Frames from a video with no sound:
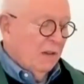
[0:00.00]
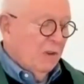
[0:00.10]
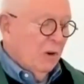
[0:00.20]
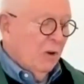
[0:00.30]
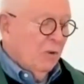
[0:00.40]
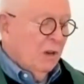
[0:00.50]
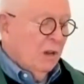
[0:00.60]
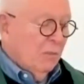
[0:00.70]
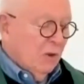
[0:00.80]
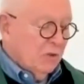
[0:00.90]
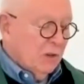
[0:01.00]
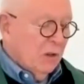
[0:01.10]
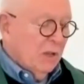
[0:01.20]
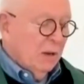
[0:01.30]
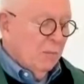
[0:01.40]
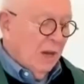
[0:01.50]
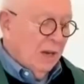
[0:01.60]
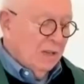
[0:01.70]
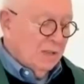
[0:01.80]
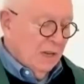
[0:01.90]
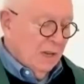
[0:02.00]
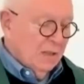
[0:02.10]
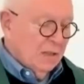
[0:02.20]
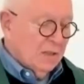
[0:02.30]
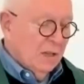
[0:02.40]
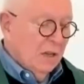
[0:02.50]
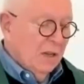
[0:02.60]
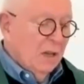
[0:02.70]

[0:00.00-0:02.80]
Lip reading: of your own emotional and body states,